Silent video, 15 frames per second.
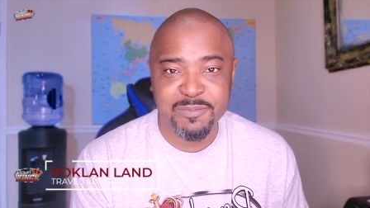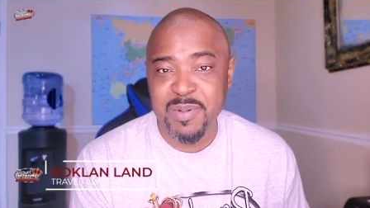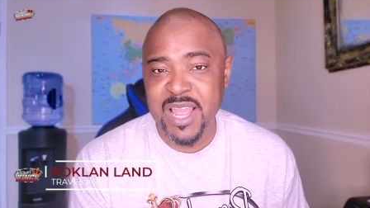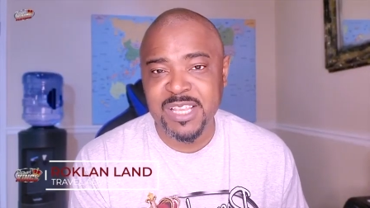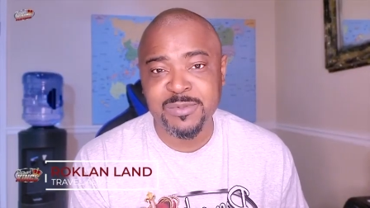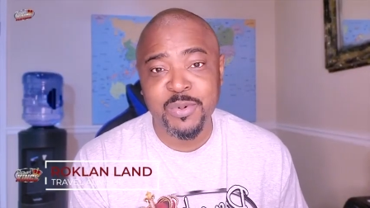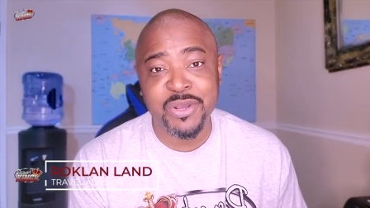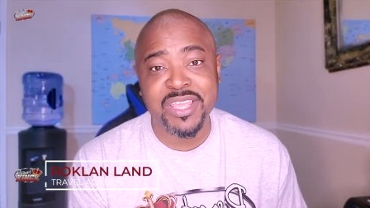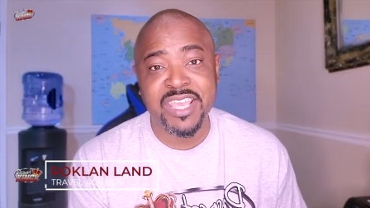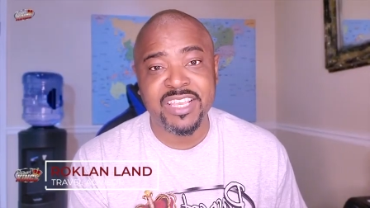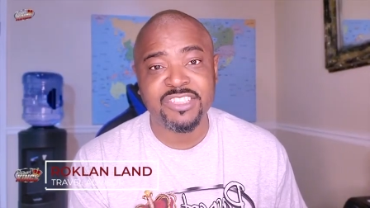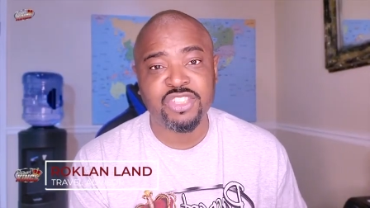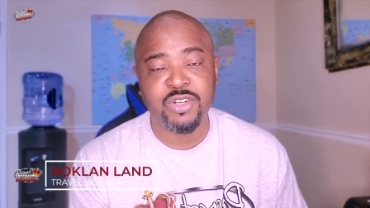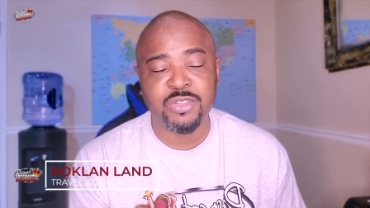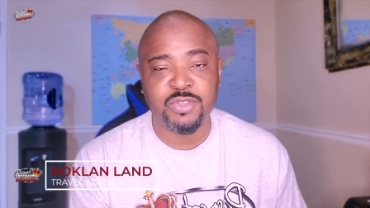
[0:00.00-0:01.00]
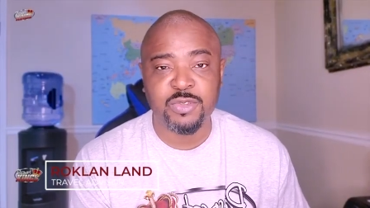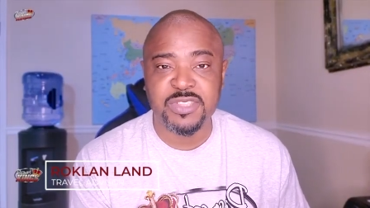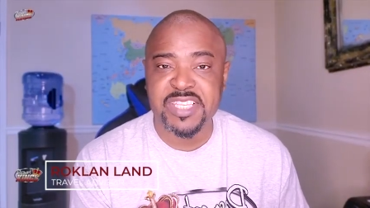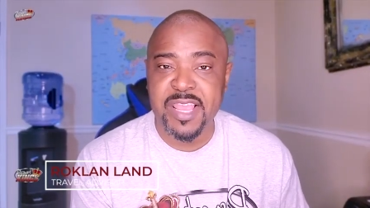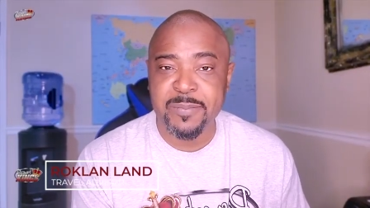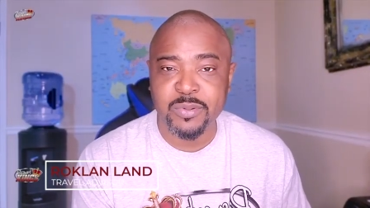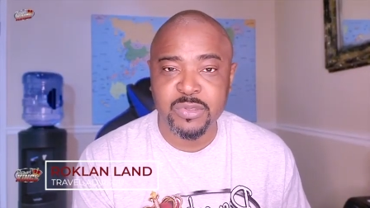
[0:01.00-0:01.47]
Passport King shows you
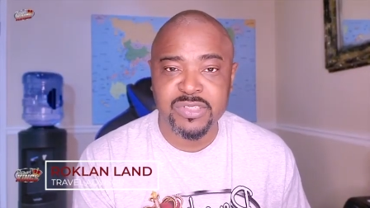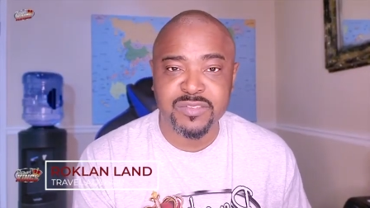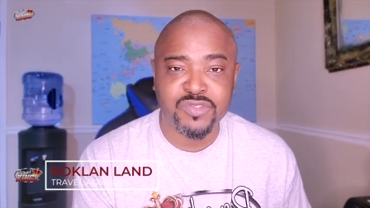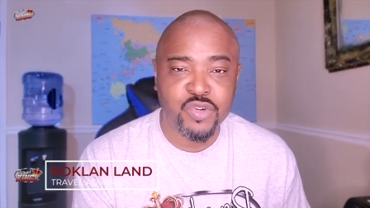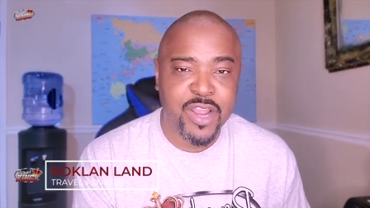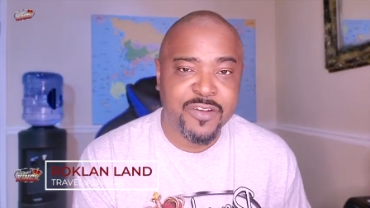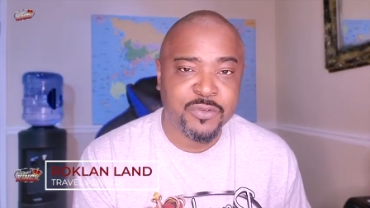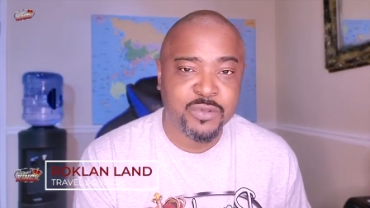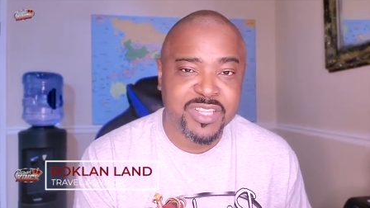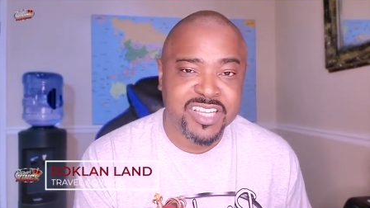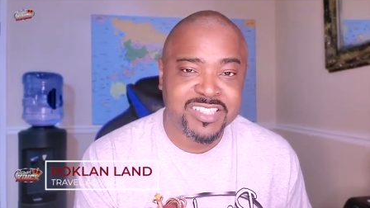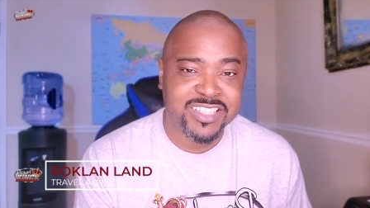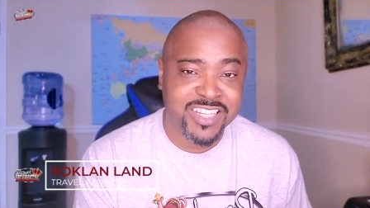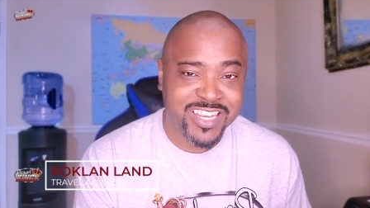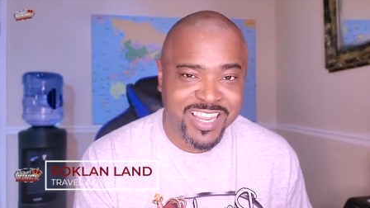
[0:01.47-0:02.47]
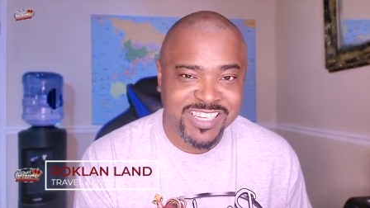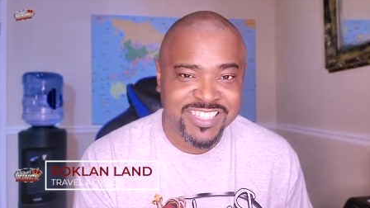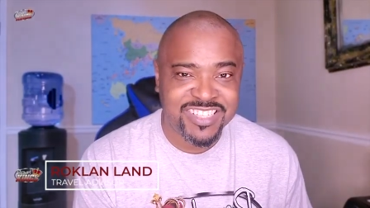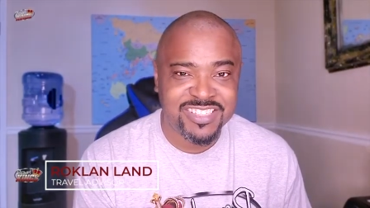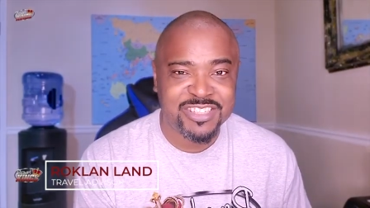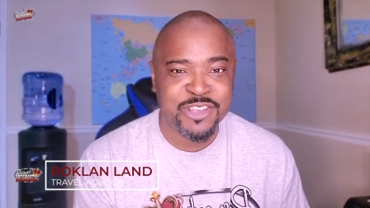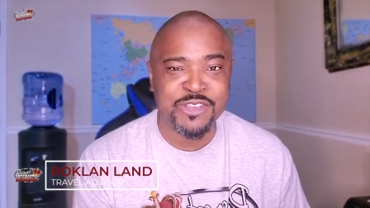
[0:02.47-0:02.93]
samples of travel
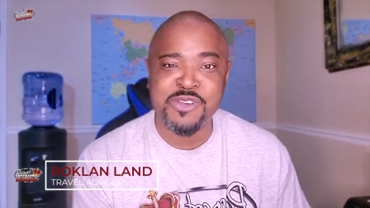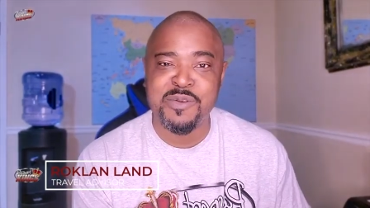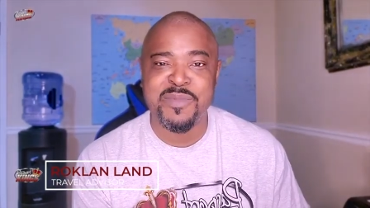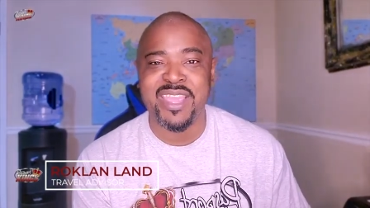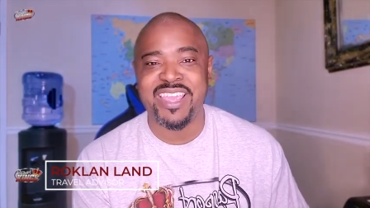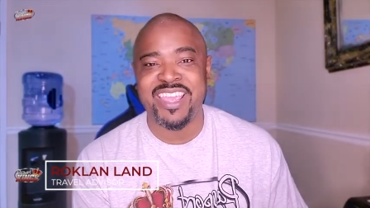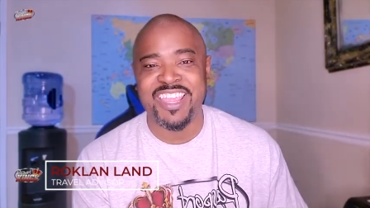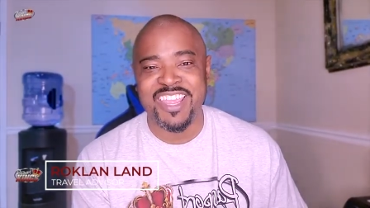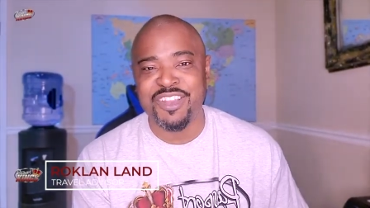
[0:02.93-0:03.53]
destinations so you can make an